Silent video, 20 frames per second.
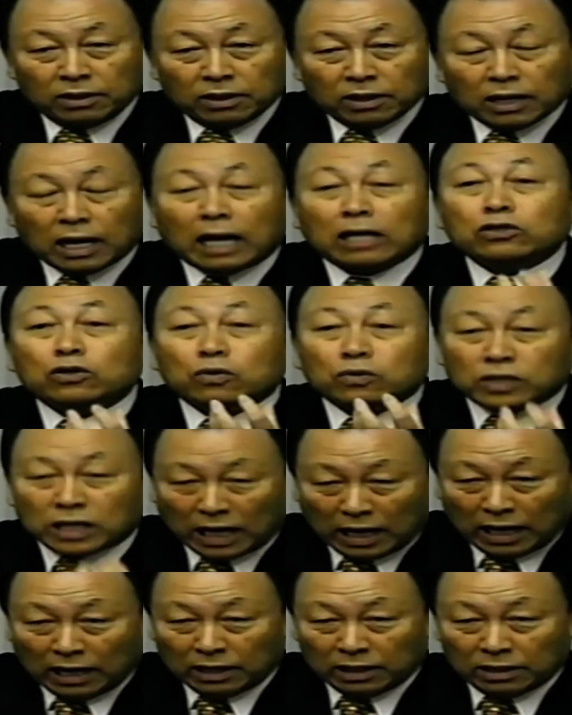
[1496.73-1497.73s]
Loving your
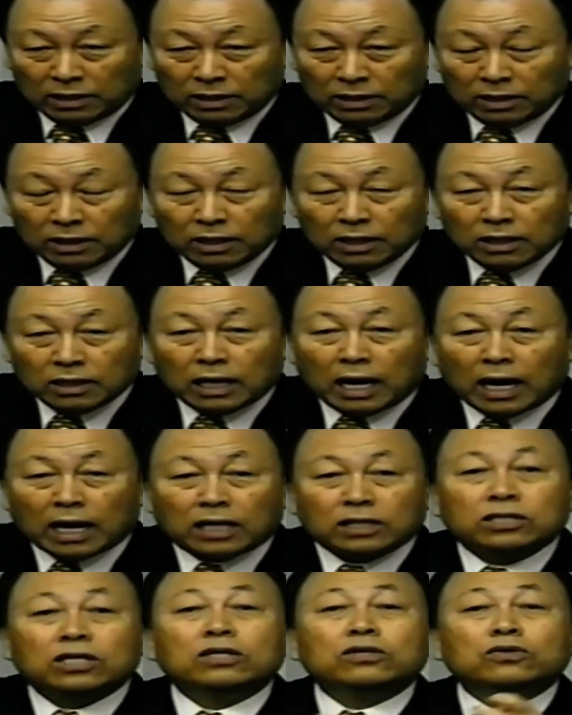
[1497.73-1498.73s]
neighbor is to love your
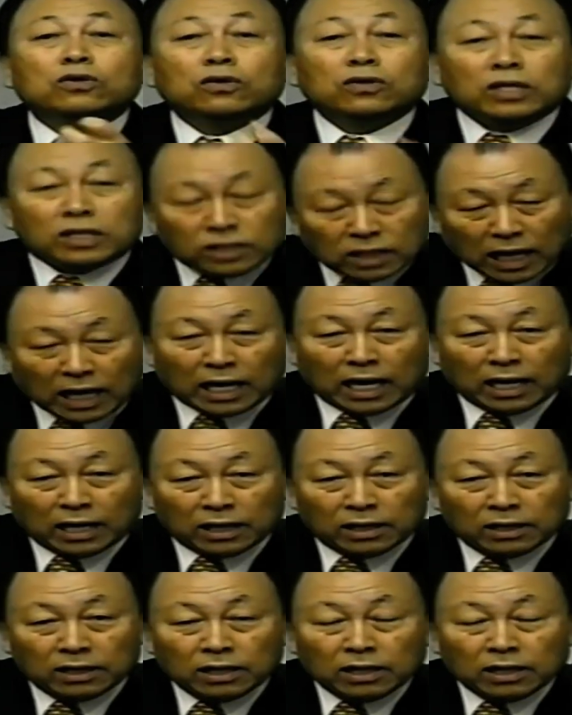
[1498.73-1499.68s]
spouse, your